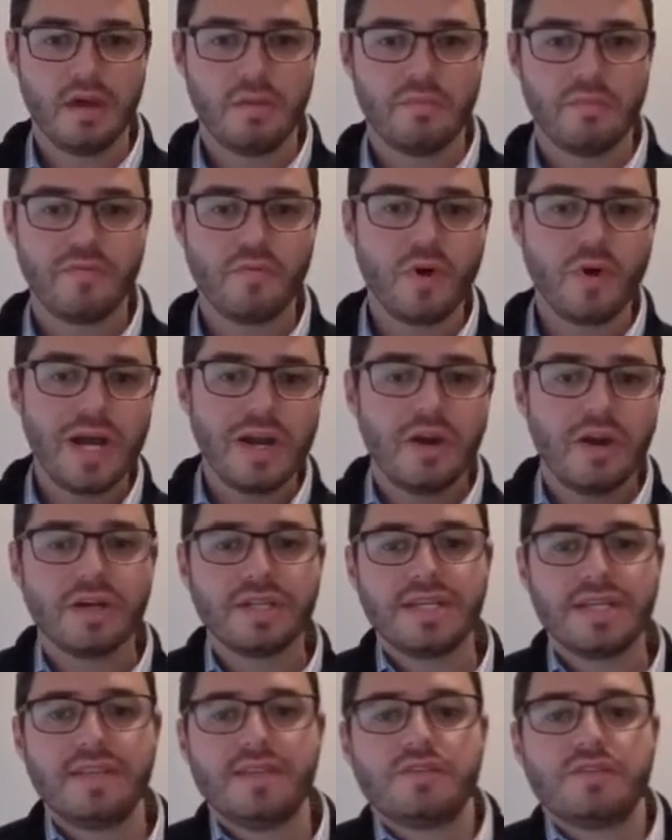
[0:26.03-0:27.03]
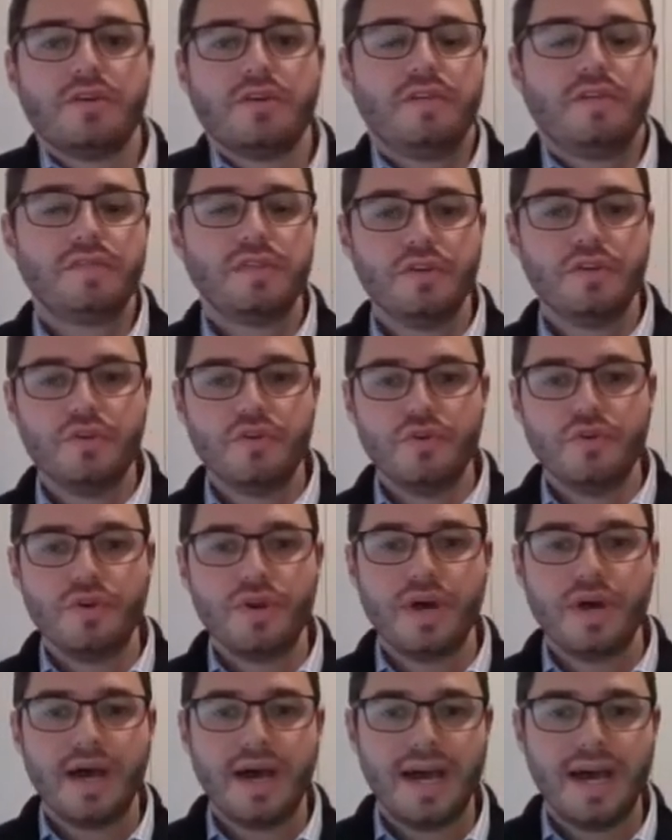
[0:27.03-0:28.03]
Before I logged in this
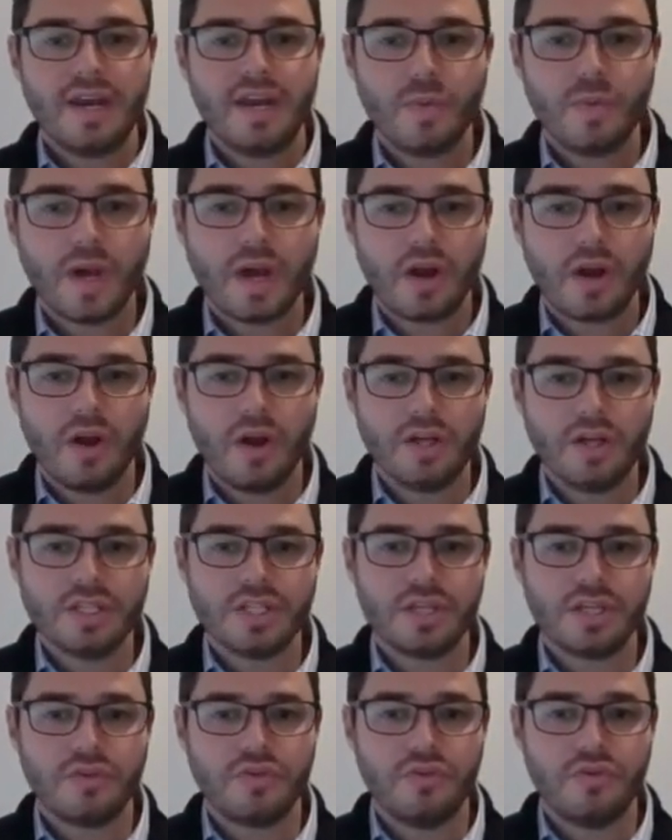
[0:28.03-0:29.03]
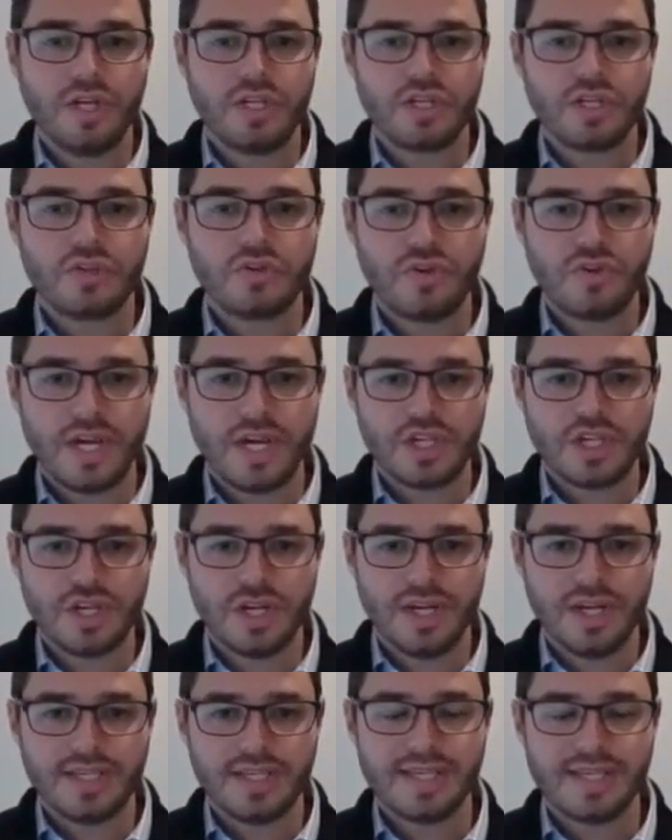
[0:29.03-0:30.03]
afternoon, I had a quick glance at the
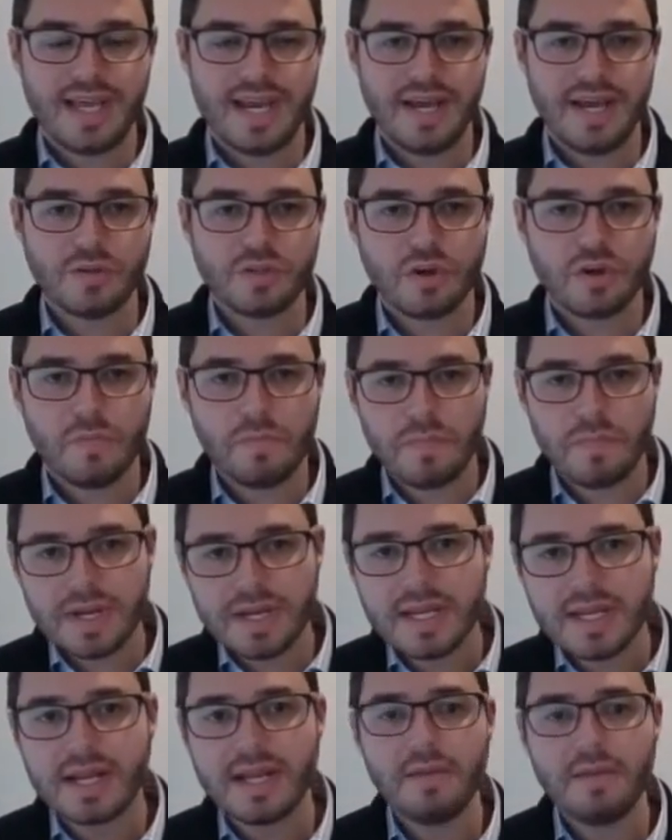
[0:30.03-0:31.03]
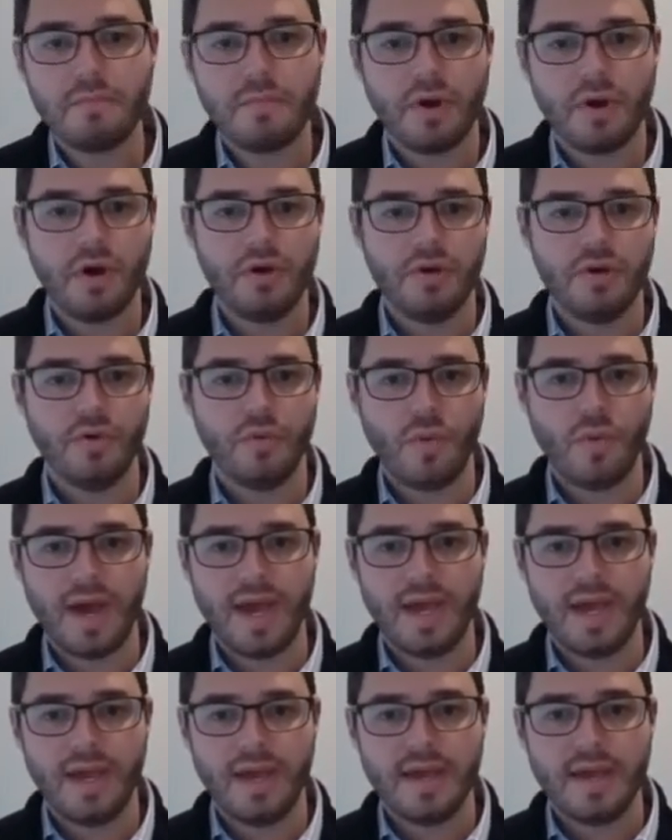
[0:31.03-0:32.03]
registration list and I was completely blown
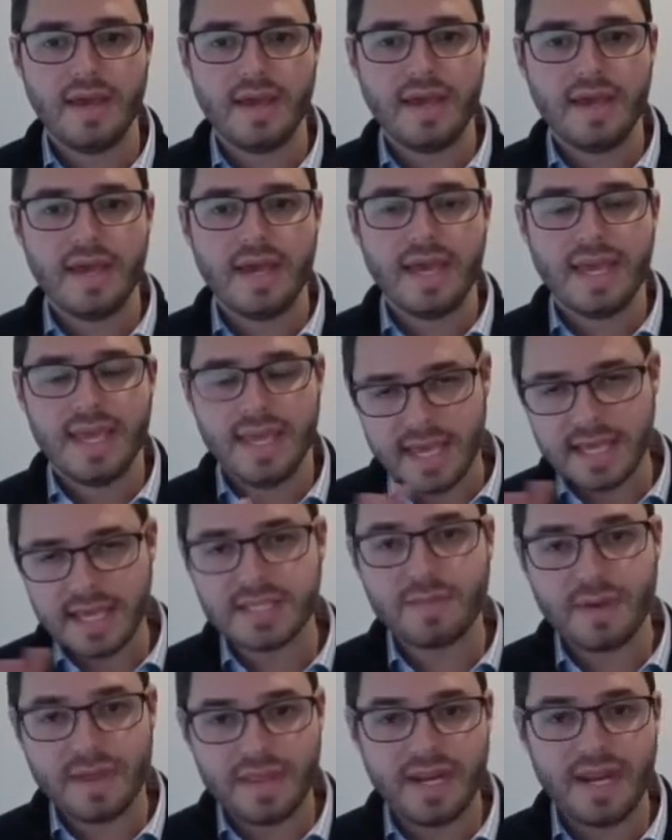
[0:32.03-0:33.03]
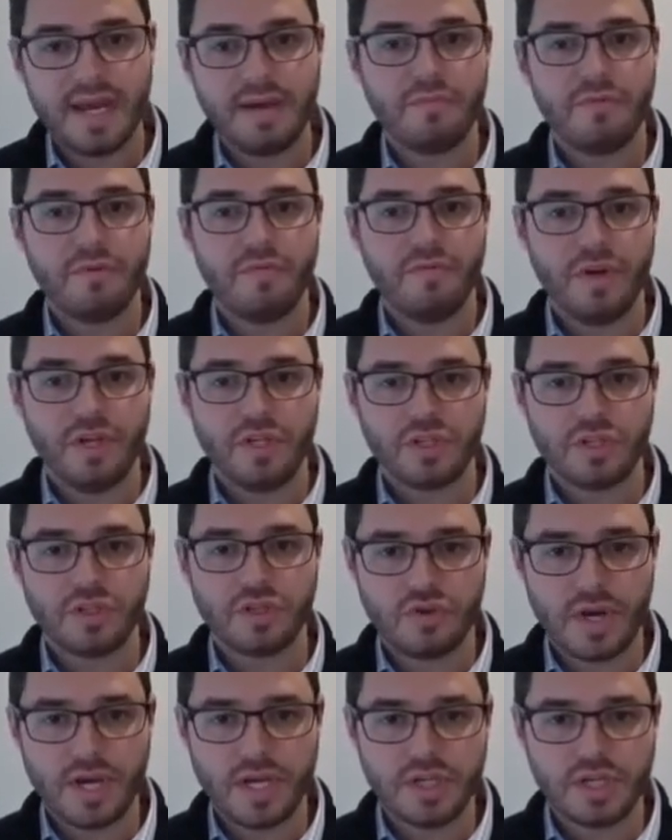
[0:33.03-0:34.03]
away. Yes, by the number of
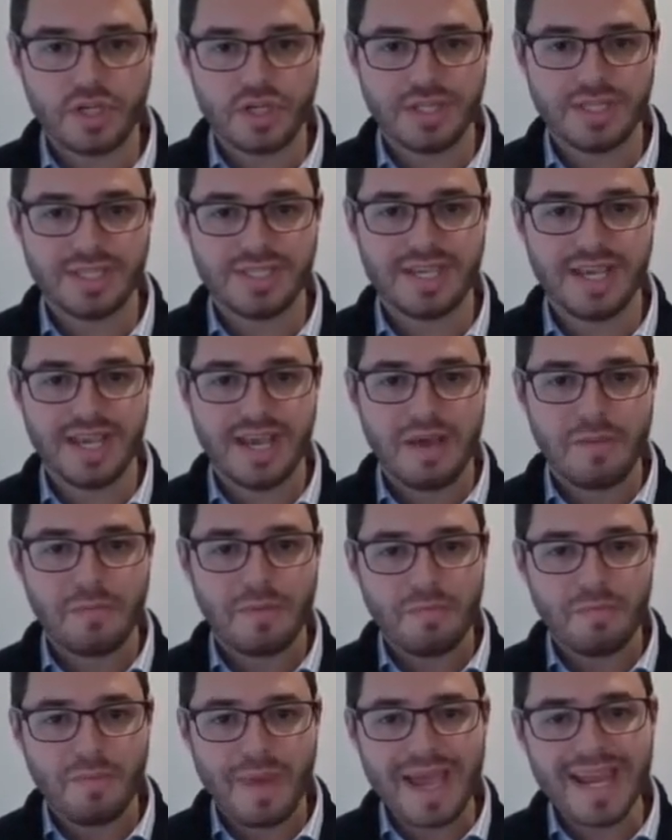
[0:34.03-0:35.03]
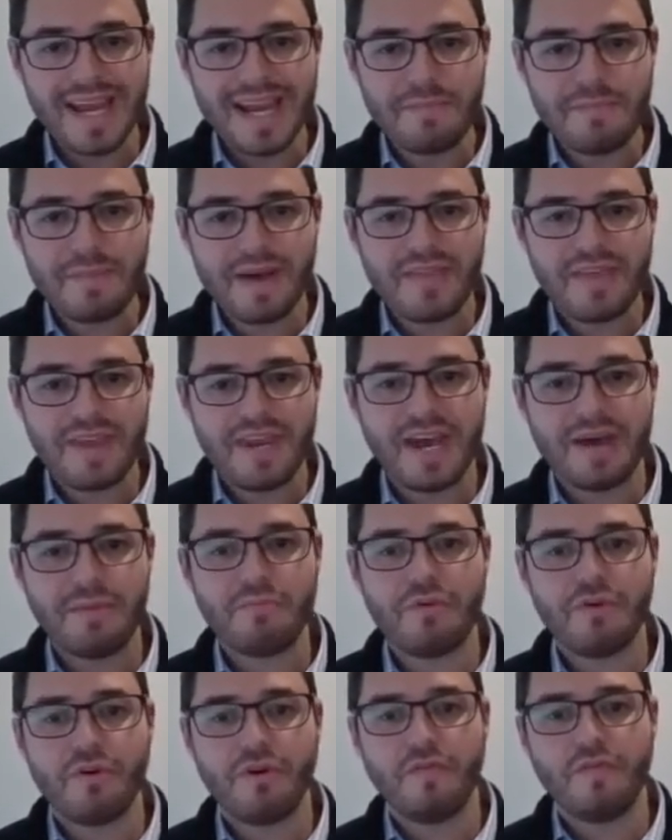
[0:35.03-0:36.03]
registrations, but mainly by the
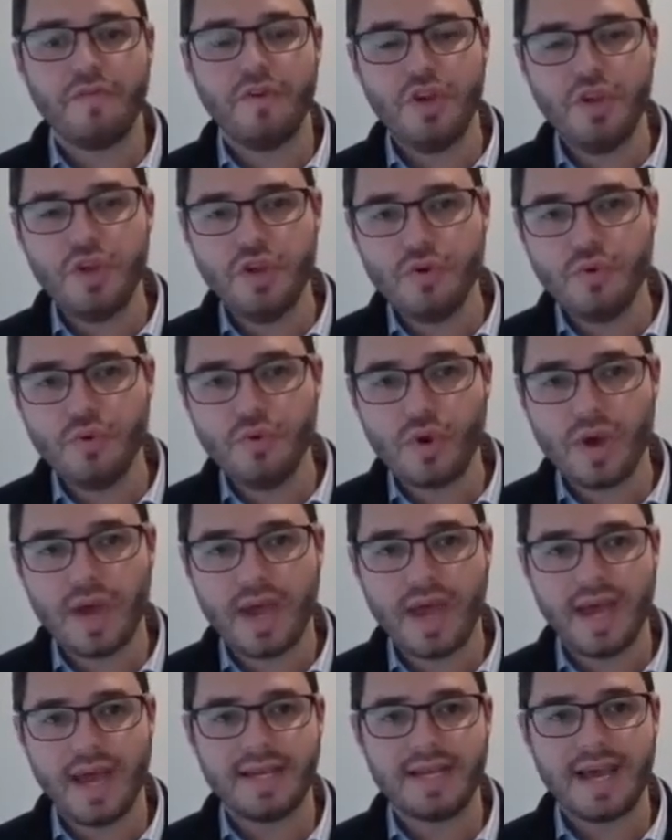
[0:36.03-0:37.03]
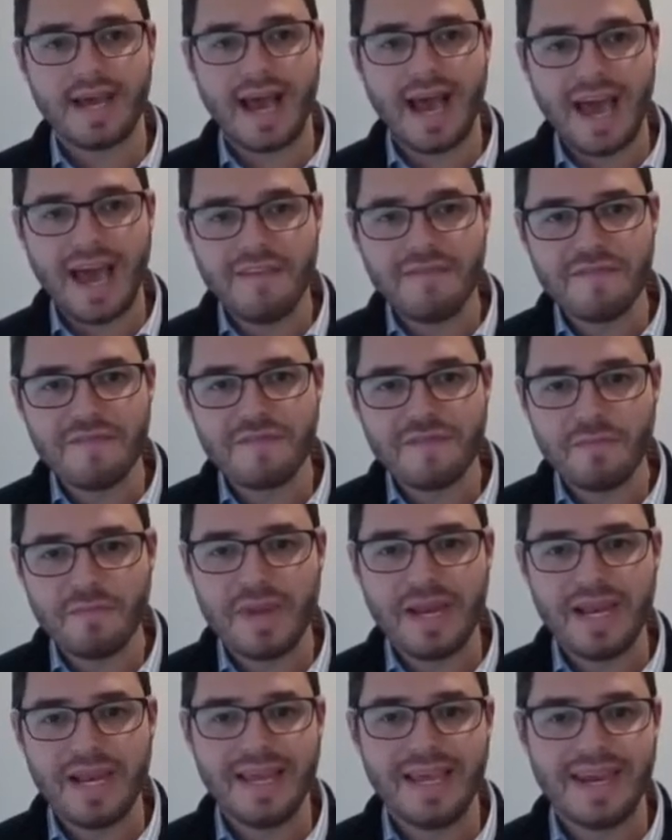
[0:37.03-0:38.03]
number of new and
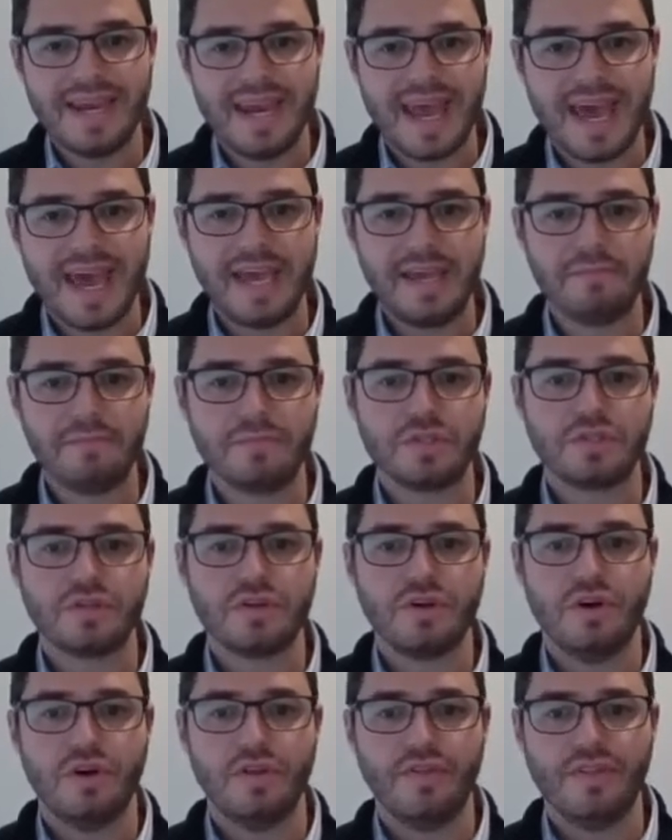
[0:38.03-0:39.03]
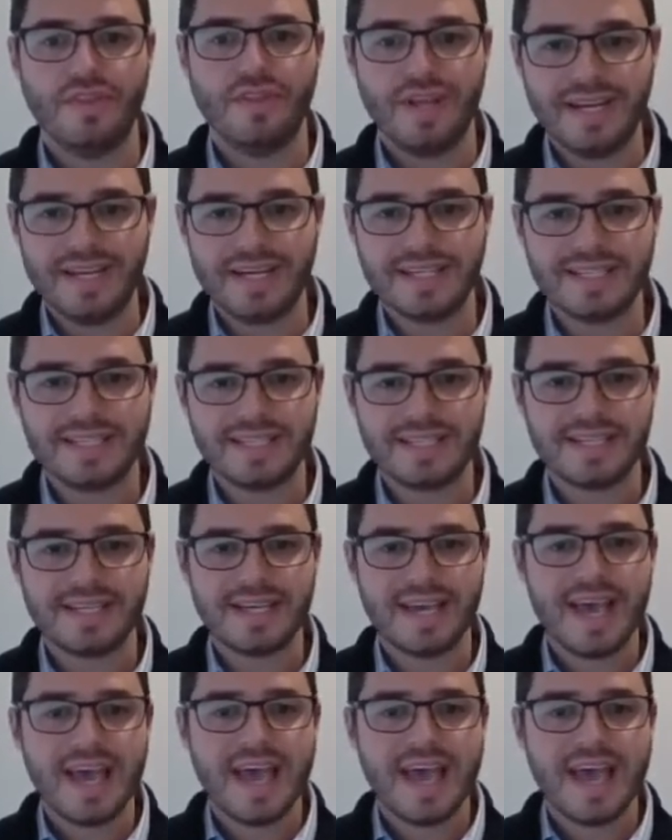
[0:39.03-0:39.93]
unfamiliar names on the list